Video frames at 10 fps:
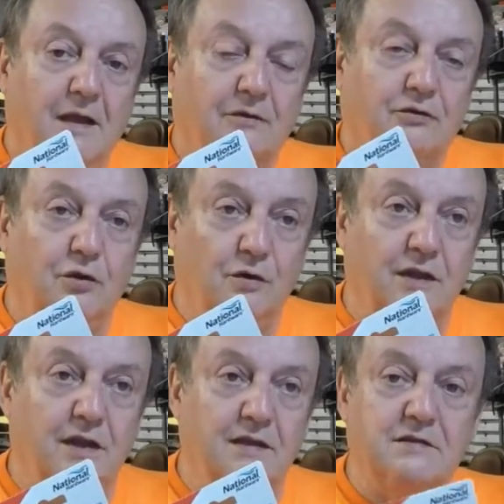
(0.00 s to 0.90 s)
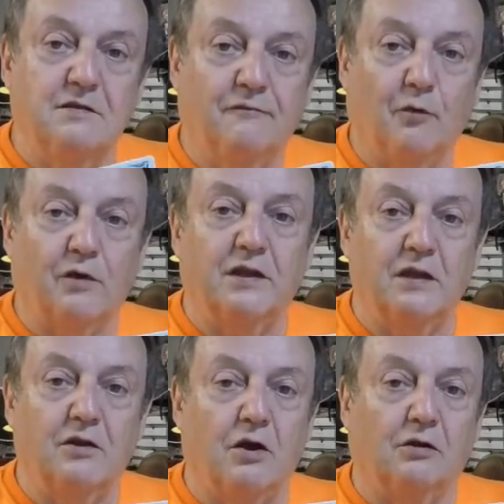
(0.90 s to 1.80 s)
Two of these,
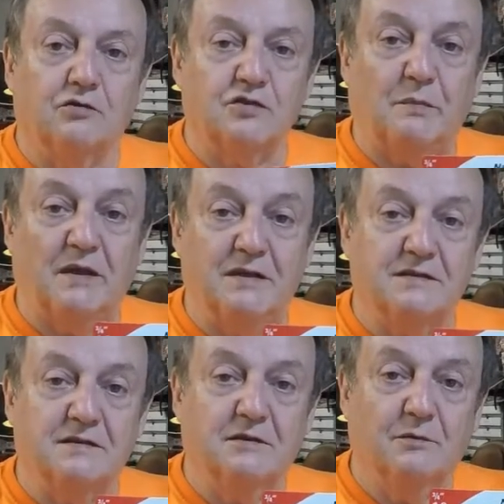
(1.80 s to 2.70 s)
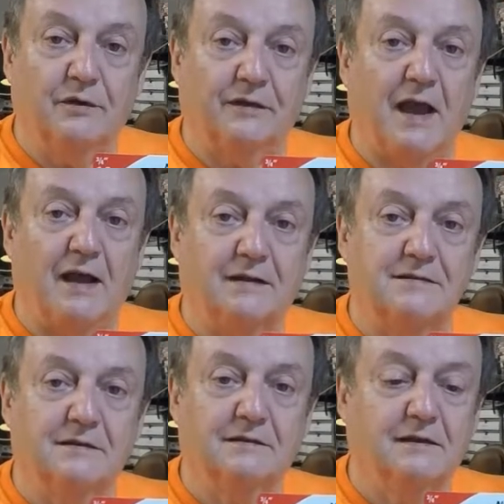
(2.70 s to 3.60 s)
$14 a piece with
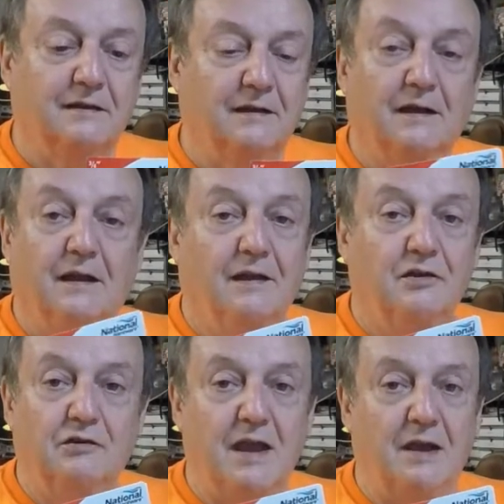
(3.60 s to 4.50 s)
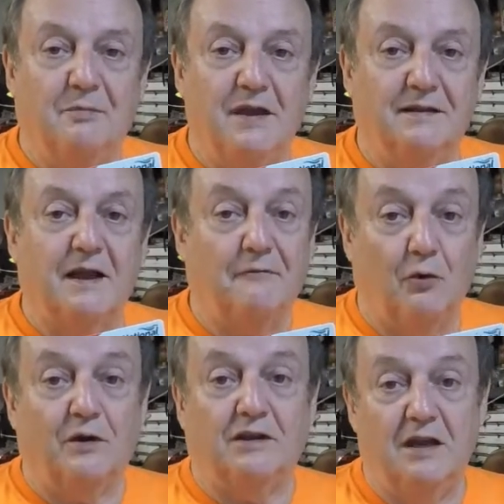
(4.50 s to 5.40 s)
tax. You can't beat that.
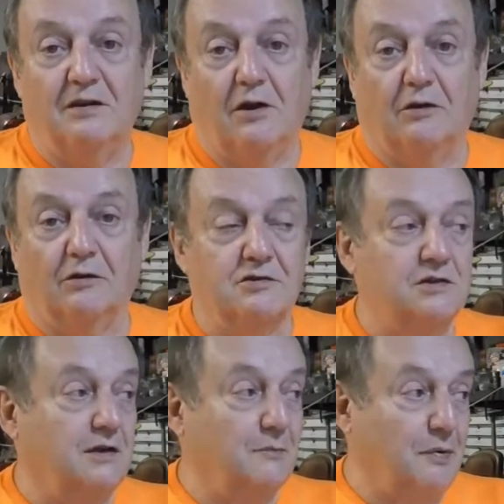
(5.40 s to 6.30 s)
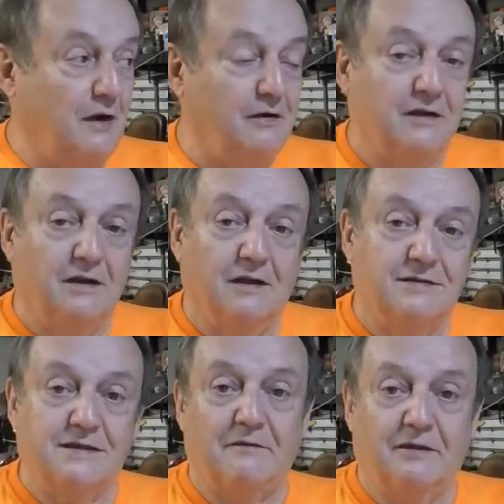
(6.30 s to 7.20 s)
$14 compared to
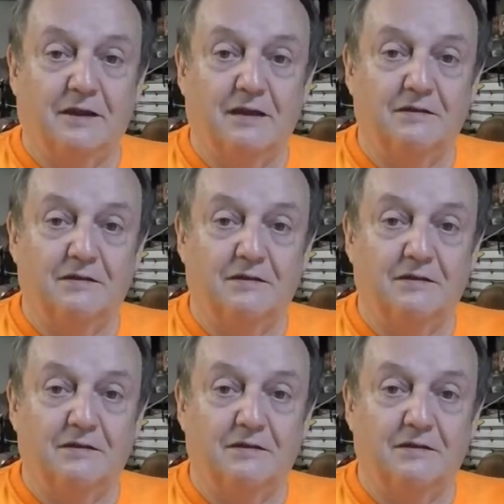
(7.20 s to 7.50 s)
$70.